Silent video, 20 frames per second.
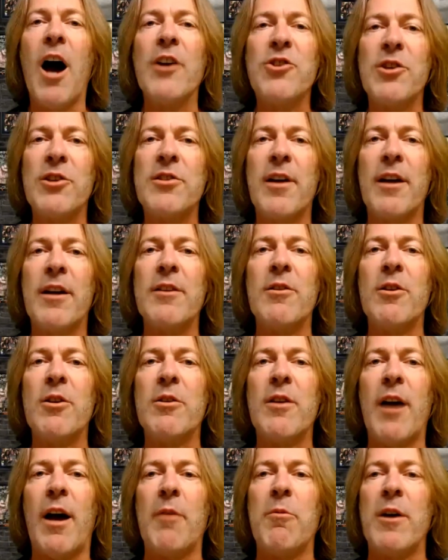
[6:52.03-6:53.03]
I
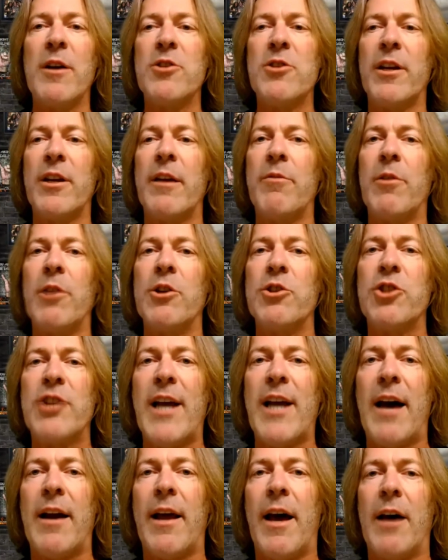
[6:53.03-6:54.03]
wanted you to give a little
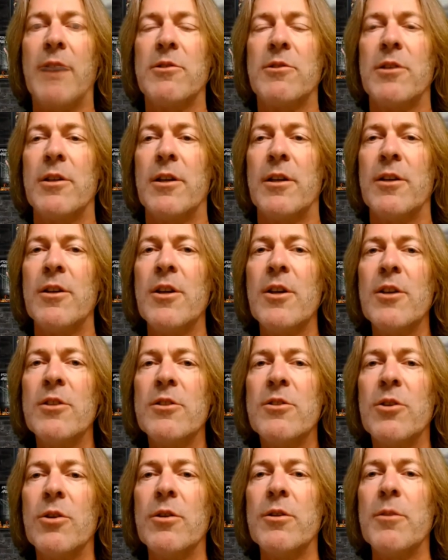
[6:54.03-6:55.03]
shout out to
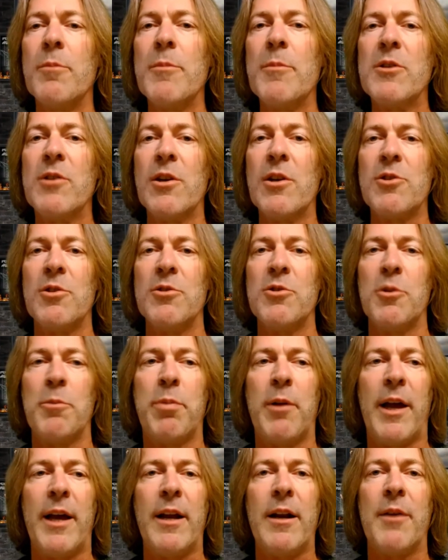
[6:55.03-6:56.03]
the musicians who
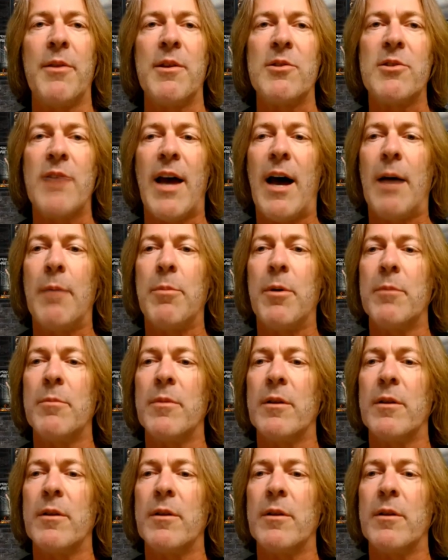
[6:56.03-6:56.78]
played on this album,